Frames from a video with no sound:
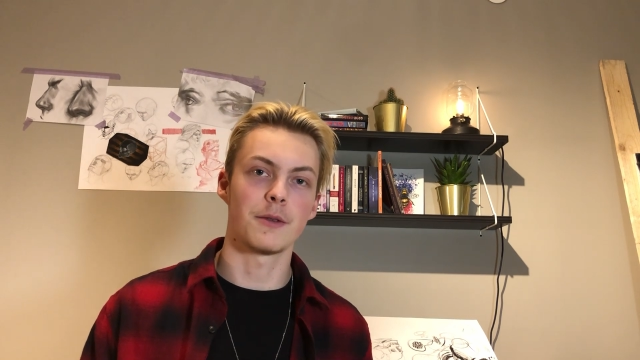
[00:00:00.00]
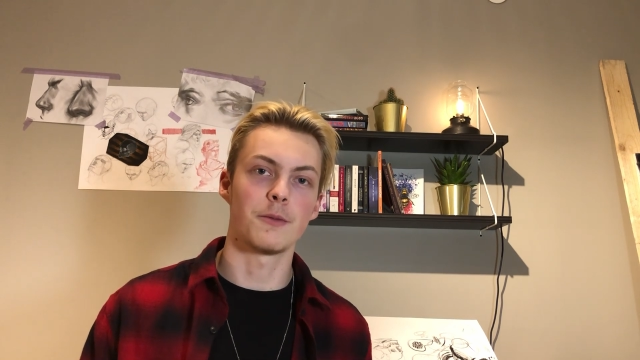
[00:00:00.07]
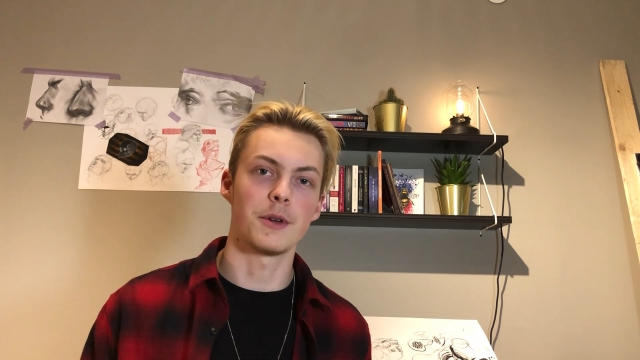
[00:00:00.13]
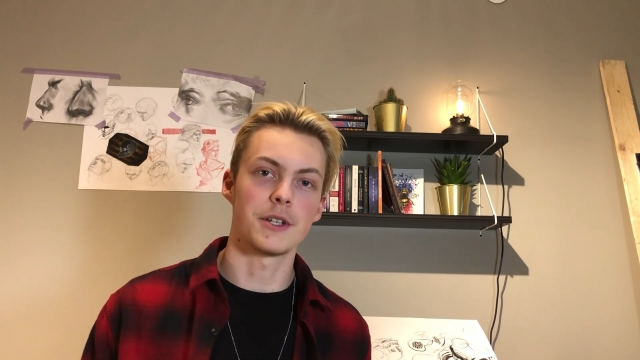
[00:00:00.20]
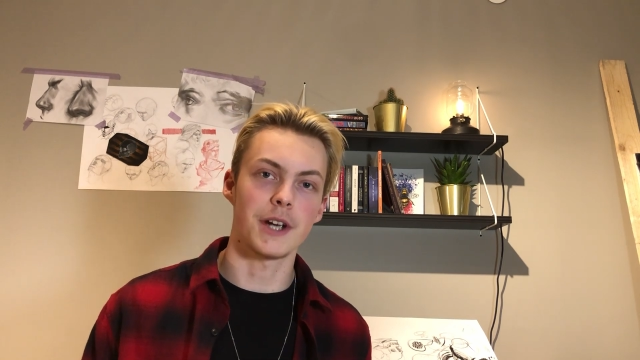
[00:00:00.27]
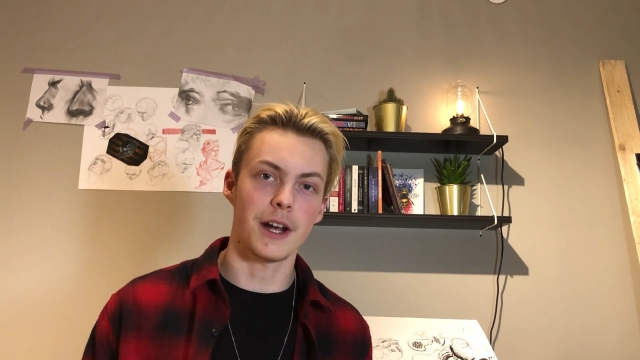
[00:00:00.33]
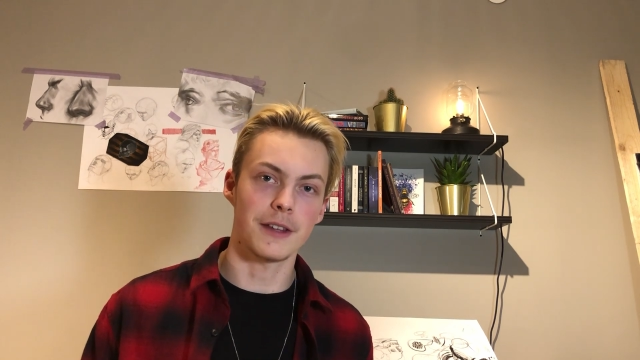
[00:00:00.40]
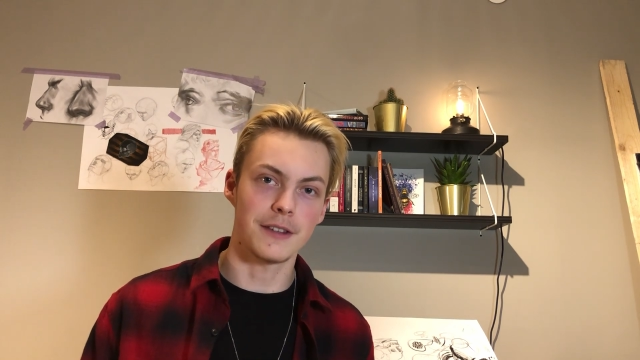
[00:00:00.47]

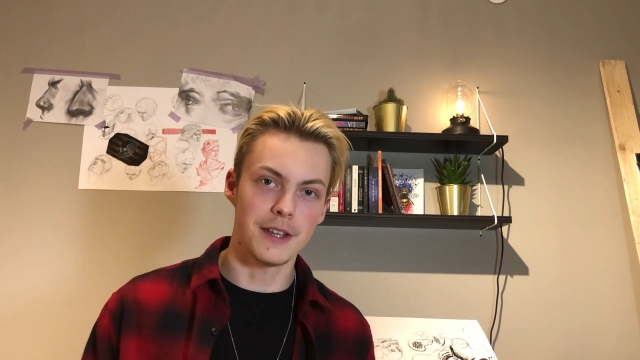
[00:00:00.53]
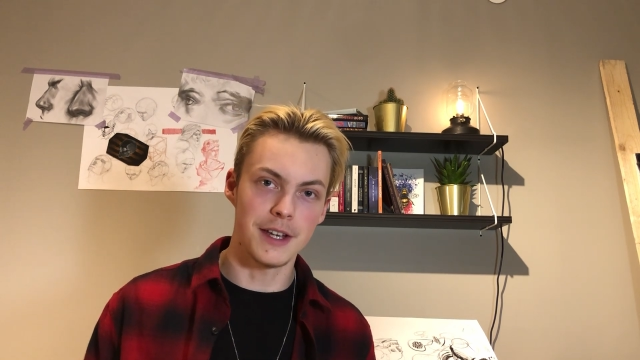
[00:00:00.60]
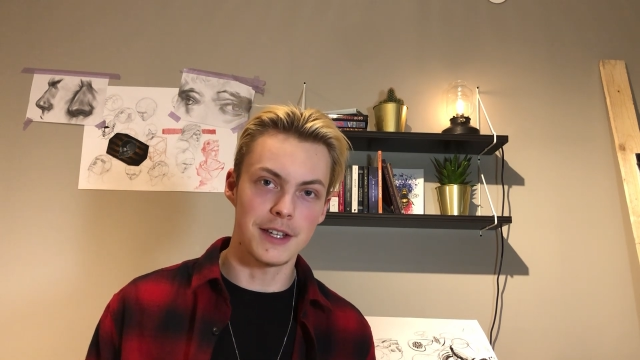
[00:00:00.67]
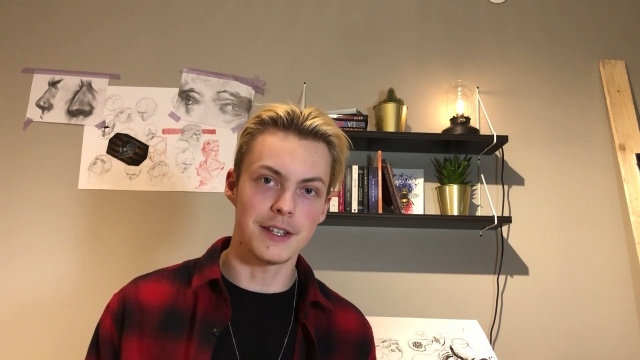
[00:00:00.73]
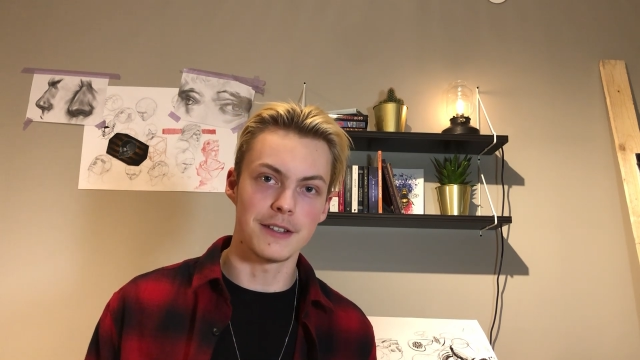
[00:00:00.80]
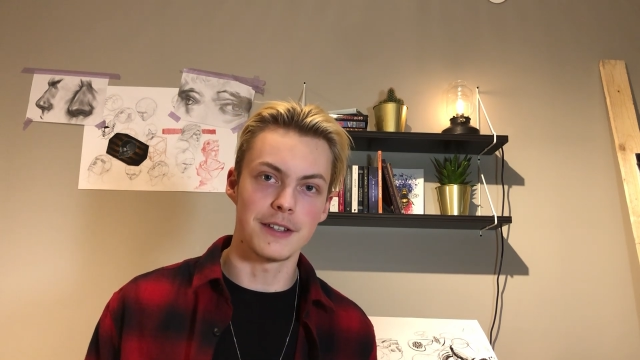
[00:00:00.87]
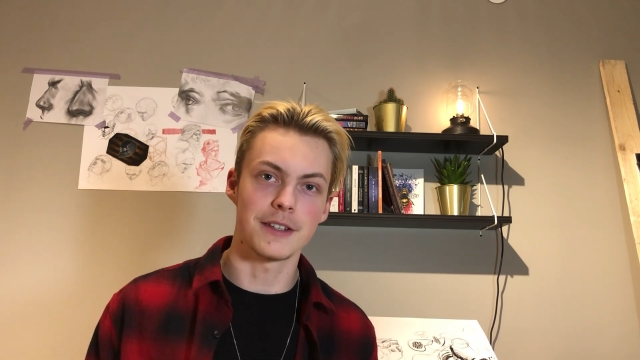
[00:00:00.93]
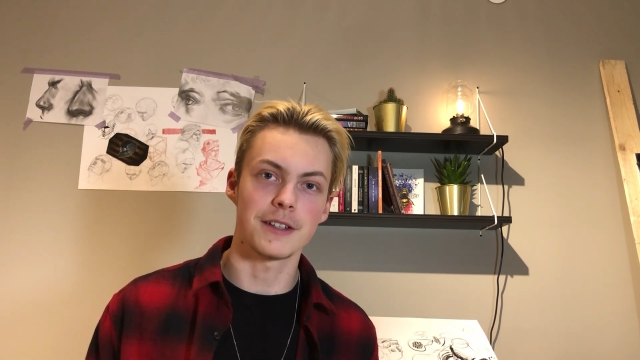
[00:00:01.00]
which I teach
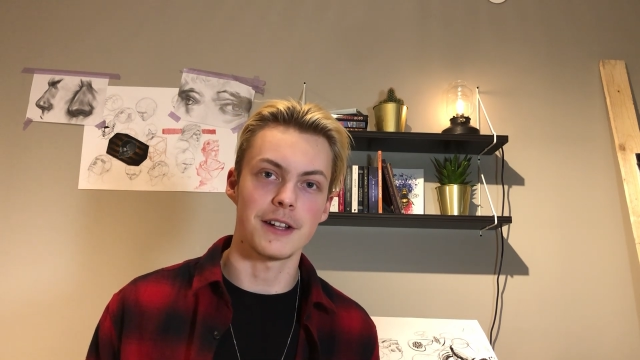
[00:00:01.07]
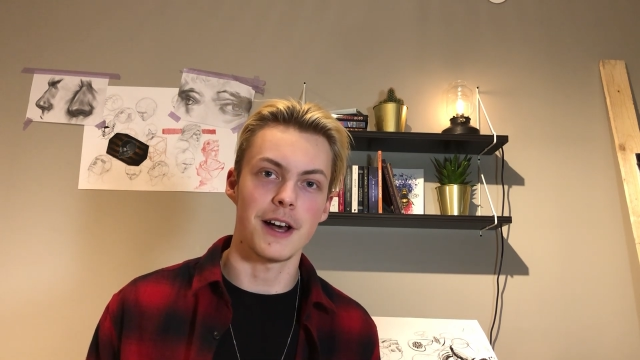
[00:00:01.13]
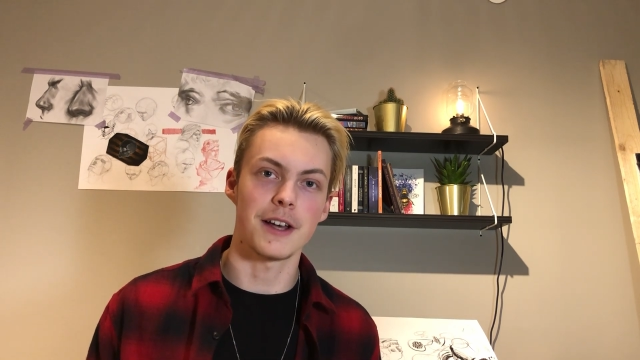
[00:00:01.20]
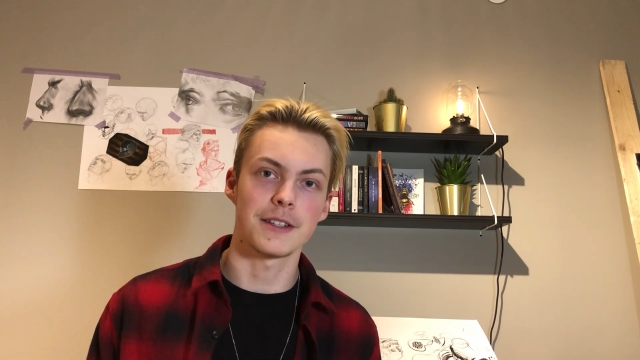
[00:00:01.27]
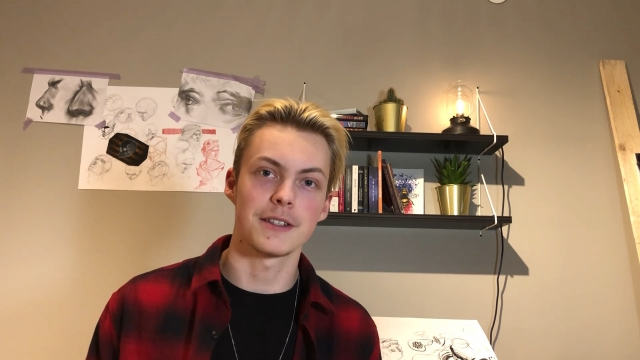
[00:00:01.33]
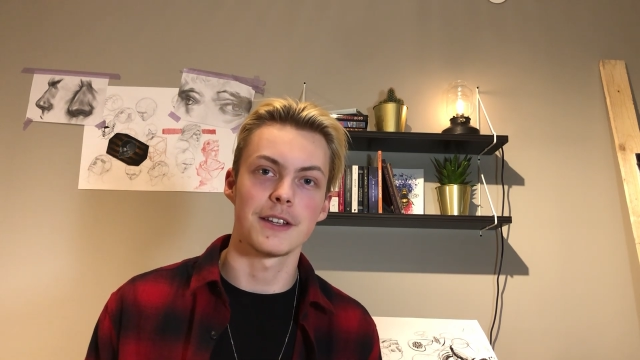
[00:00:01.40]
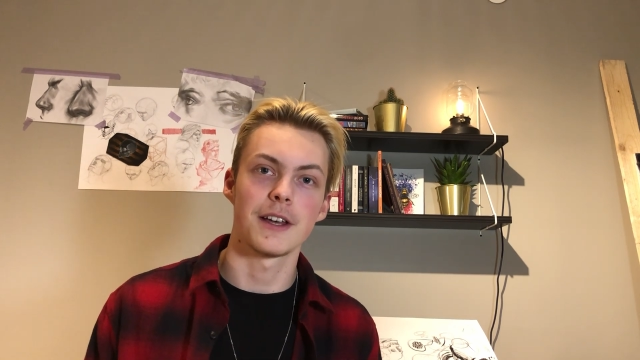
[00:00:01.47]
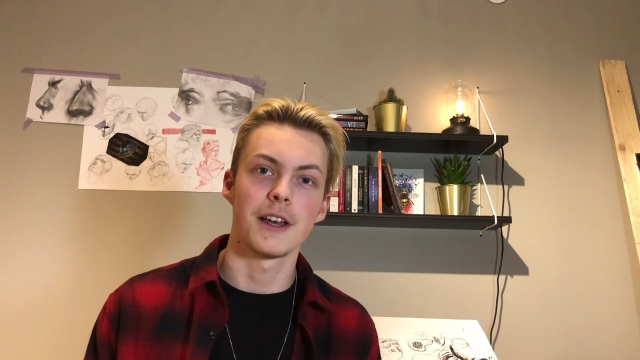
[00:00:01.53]
in this
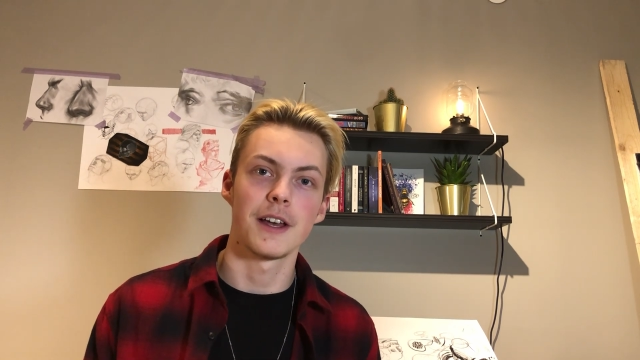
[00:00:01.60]
class